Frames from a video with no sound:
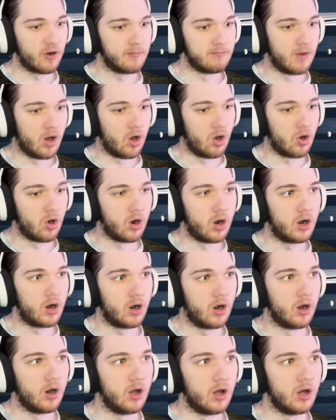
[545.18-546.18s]

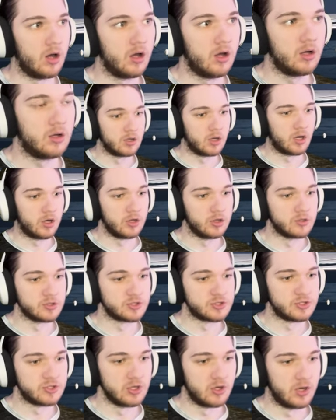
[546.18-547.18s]
more. Uh, are you
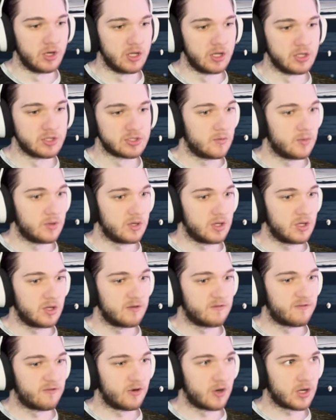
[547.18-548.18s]
serious? Big
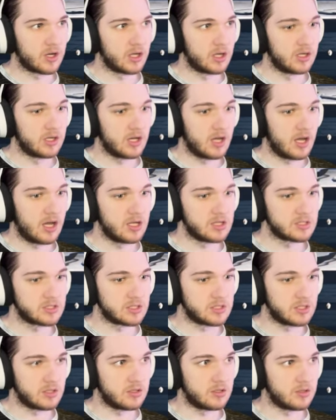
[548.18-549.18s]
freaking
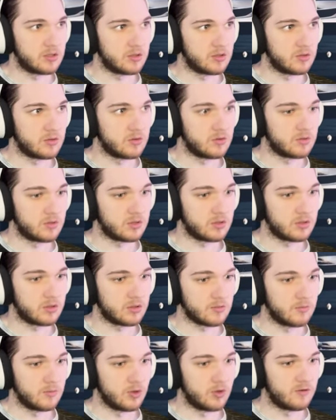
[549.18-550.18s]
nasty dude.
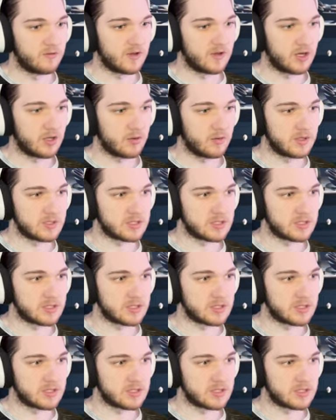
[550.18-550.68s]
Move out of the way,